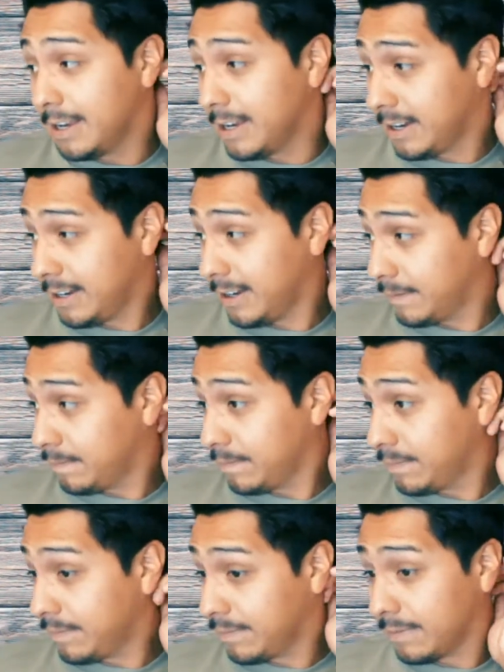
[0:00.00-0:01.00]
And
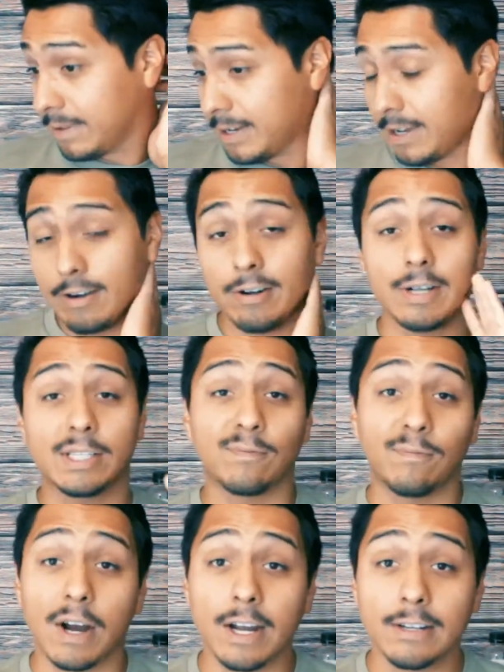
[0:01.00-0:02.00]
I don't know, it's
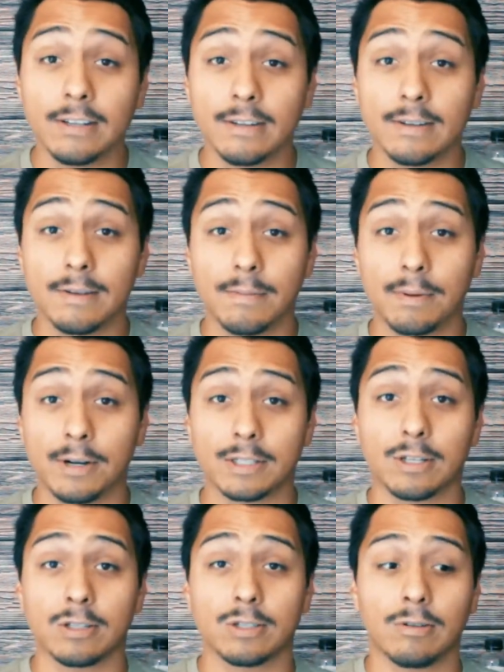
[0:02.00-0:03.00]
fun, but
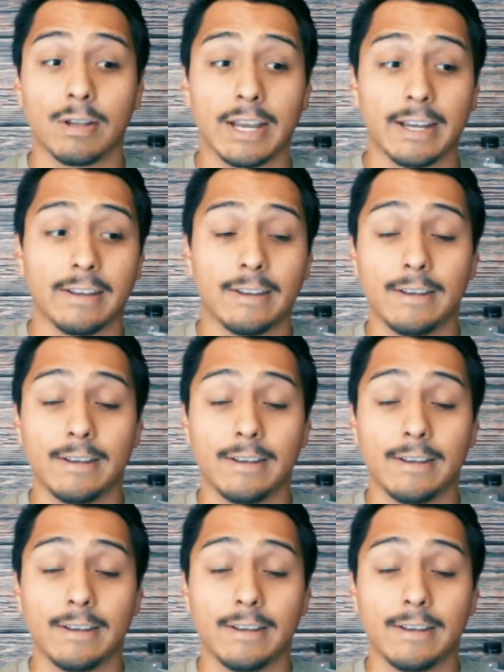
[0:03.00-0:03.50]
it's also like,